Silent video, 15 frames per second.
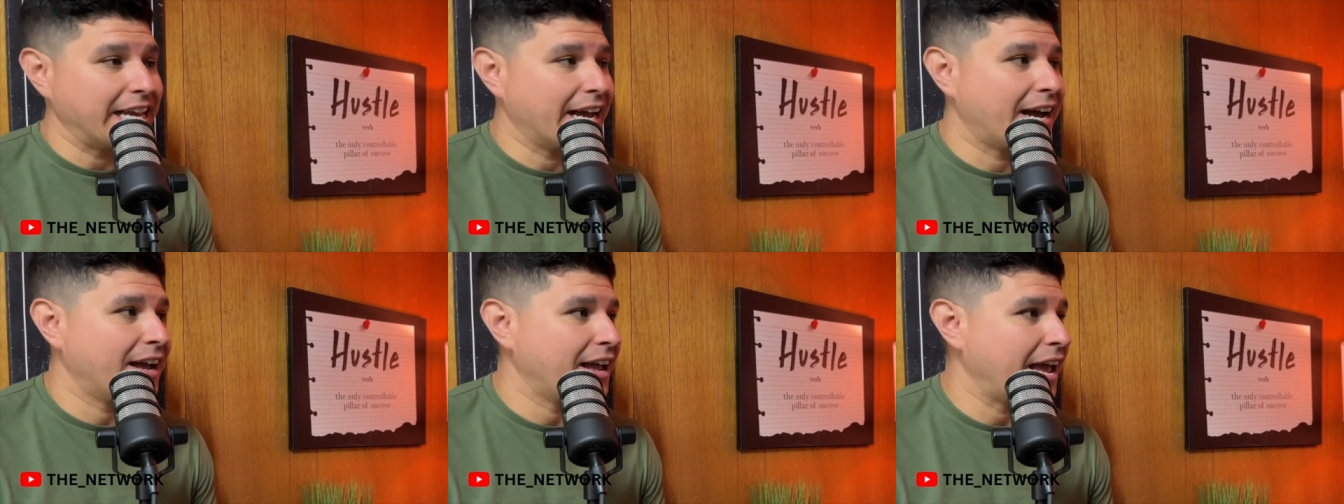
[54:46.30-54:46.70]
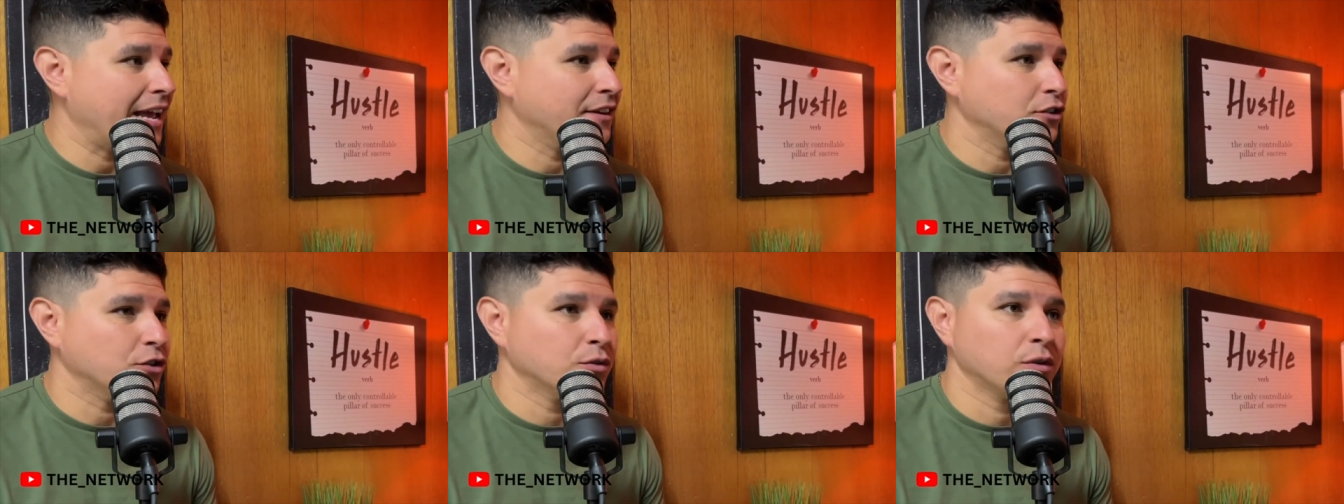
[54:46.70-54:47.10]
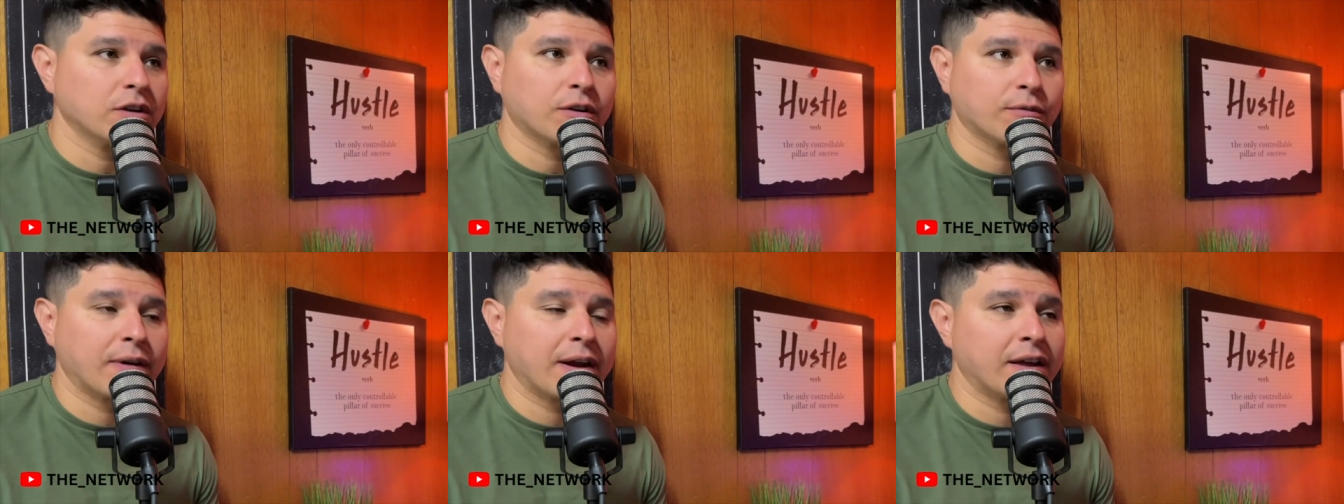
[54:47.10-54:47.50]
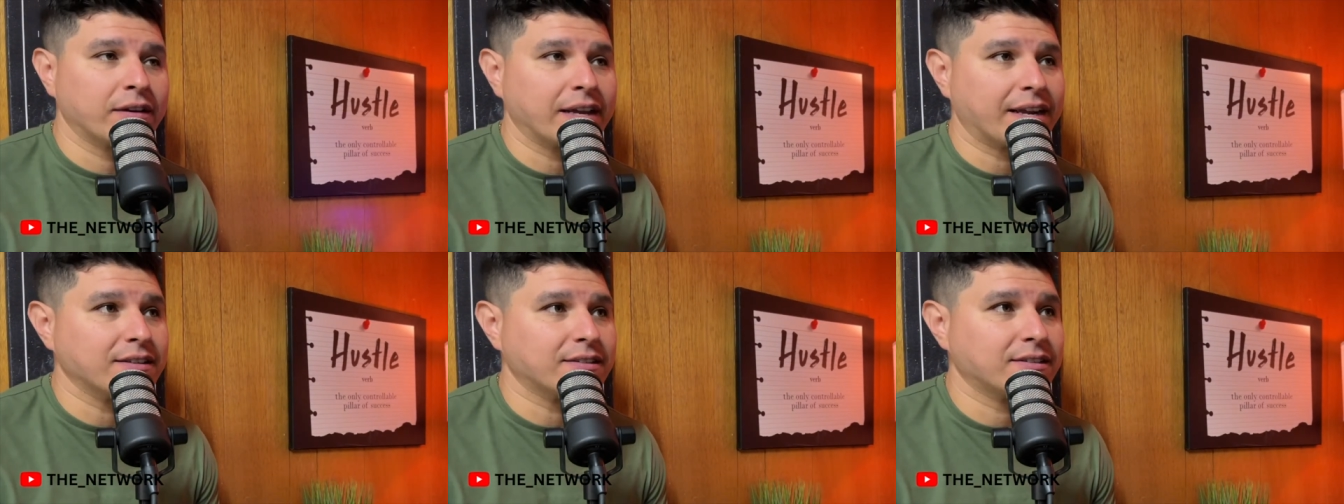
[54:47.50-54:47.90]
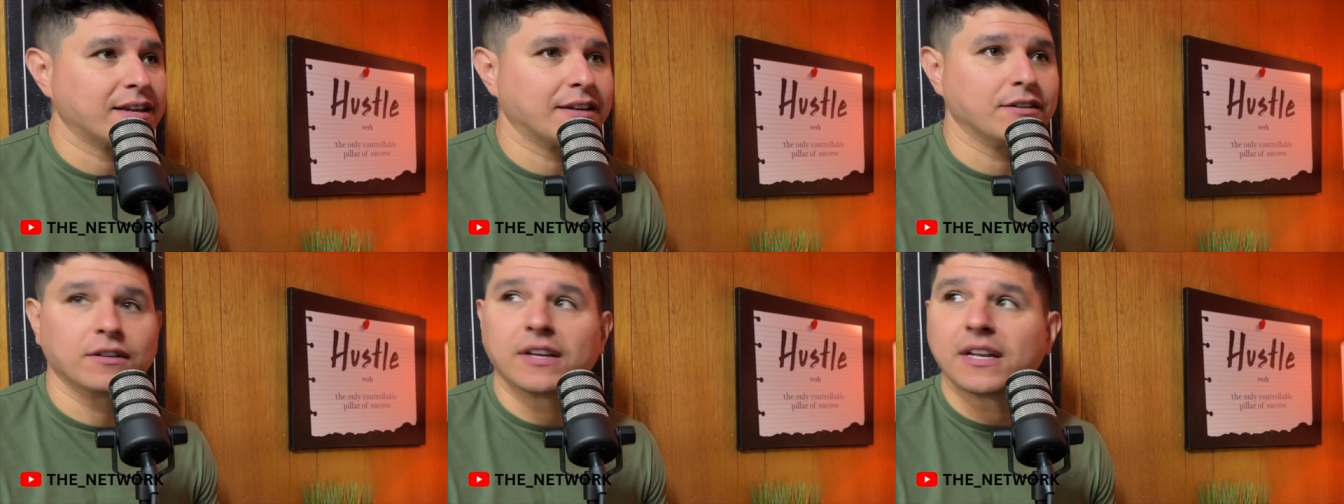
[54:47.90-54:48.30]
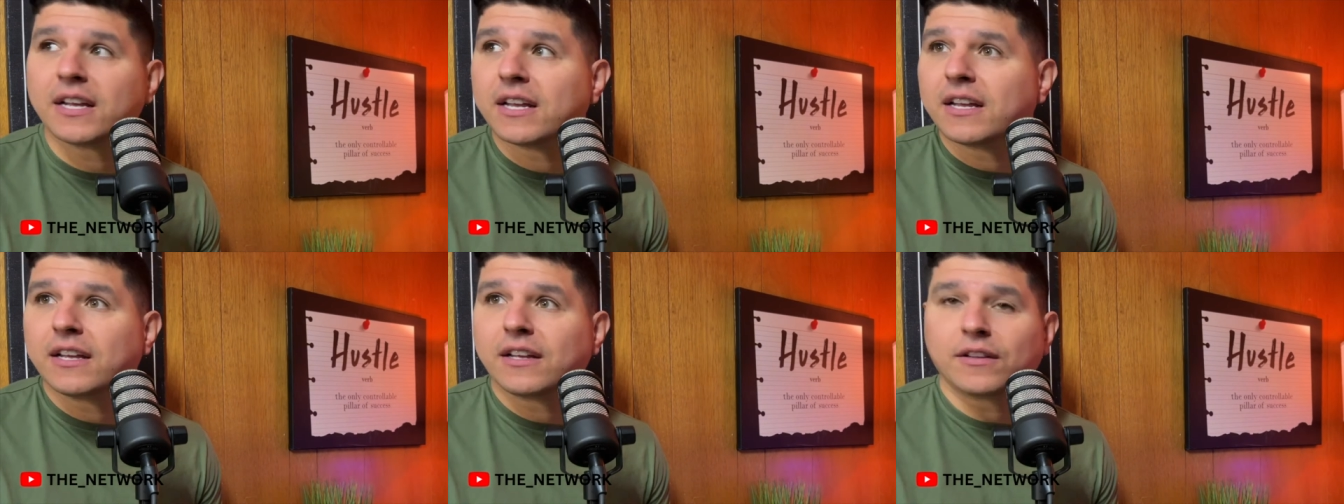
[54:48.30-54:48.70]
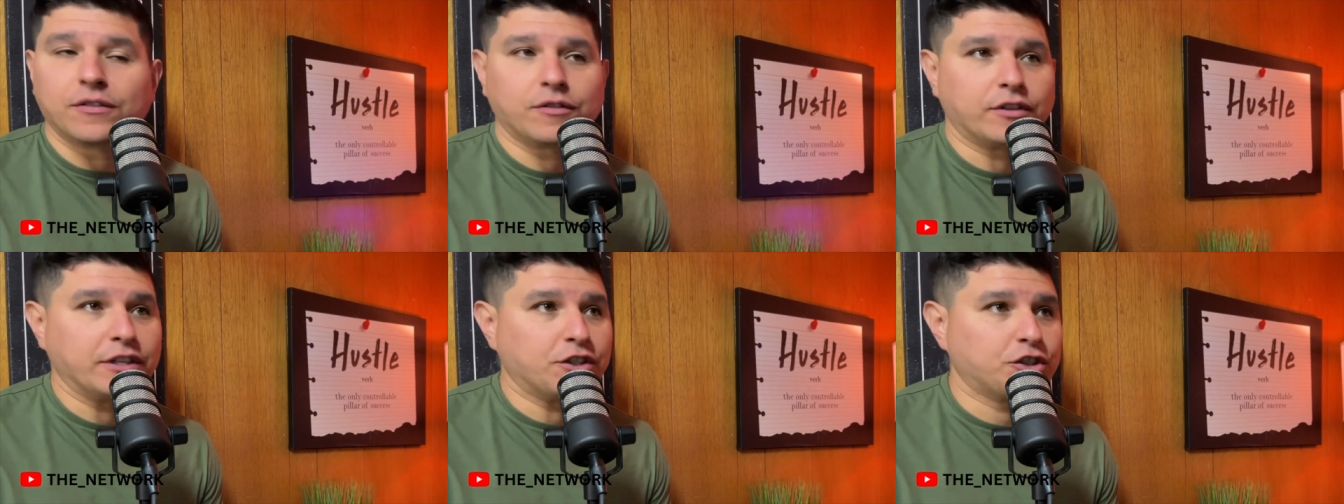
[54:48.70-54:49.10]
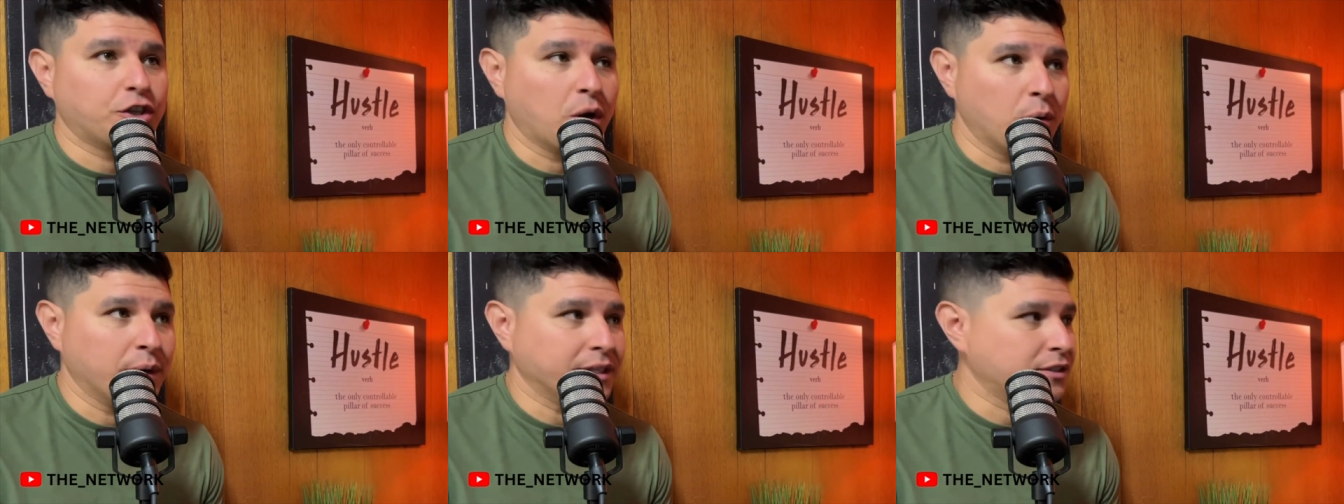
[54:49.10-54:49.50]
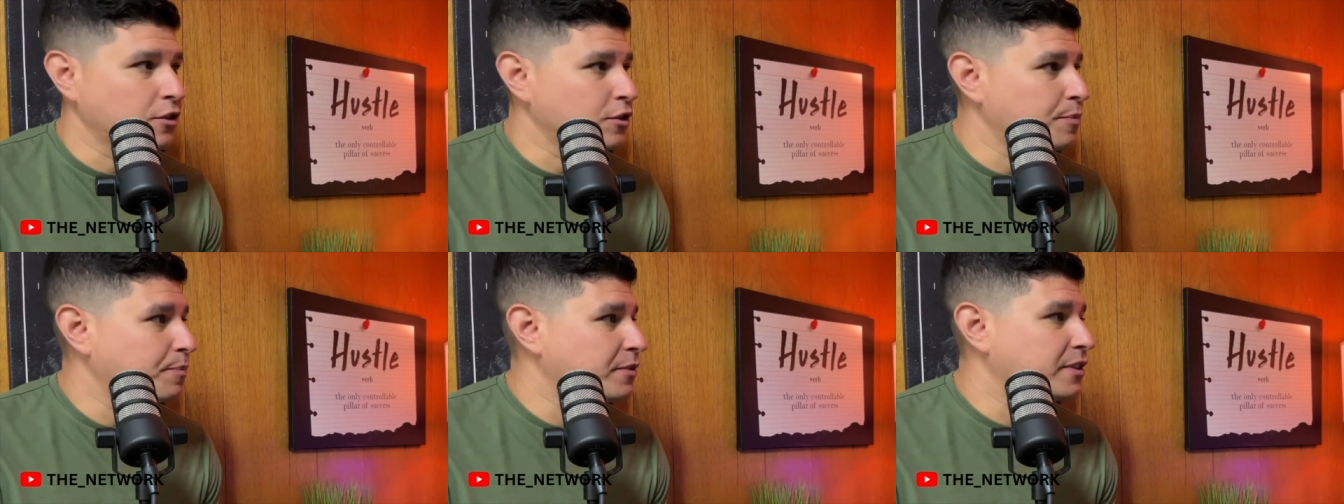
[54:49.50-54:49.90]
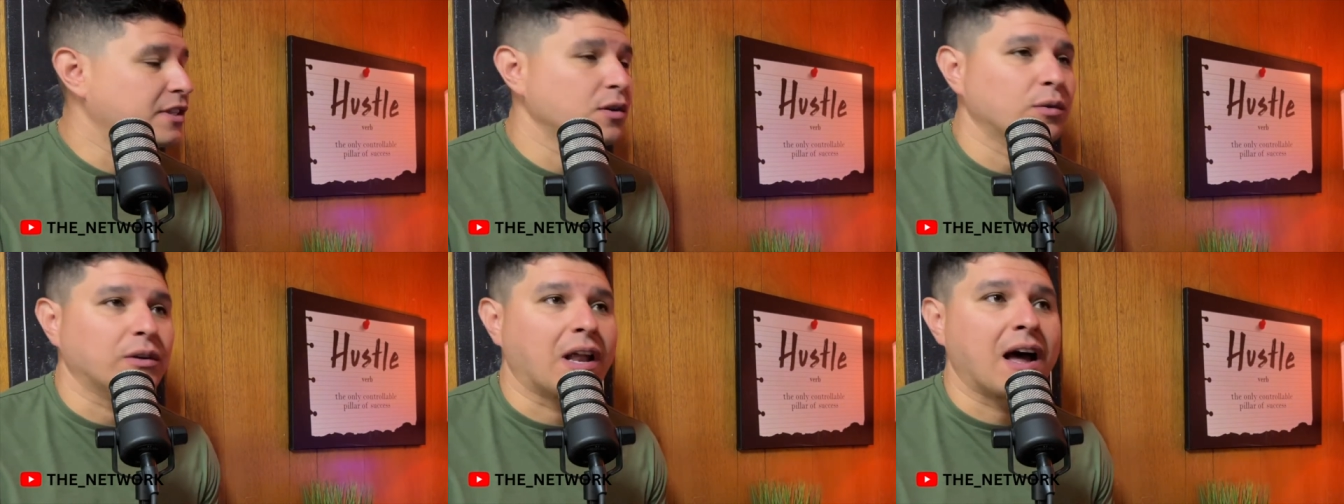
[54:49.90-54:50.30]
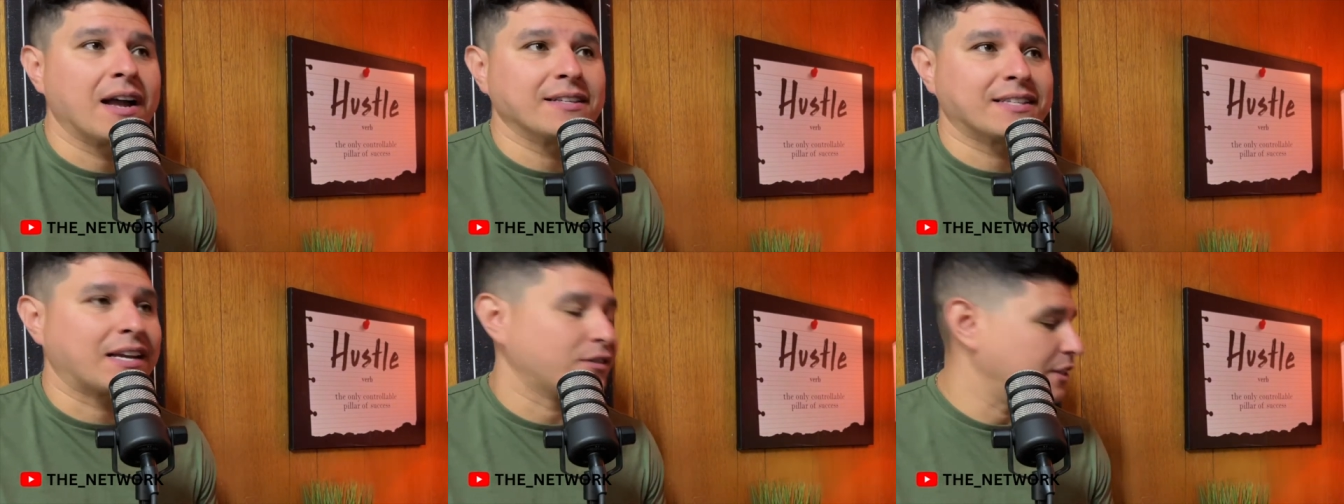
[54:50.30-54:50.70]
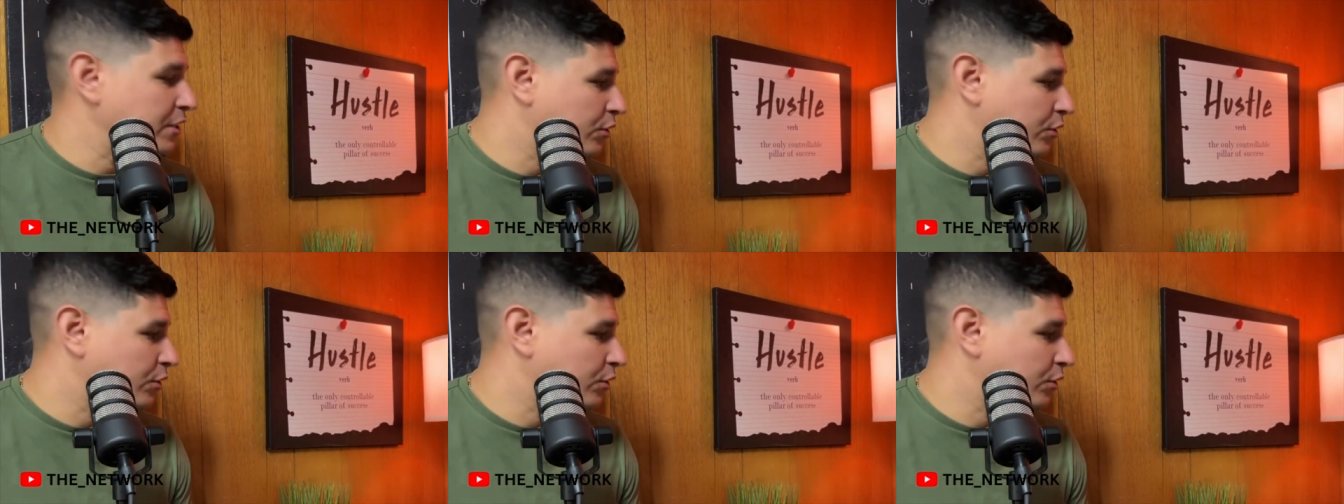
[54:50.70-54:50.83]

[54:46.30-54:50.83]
I and you look around, like I said, these showings, there's still lines out these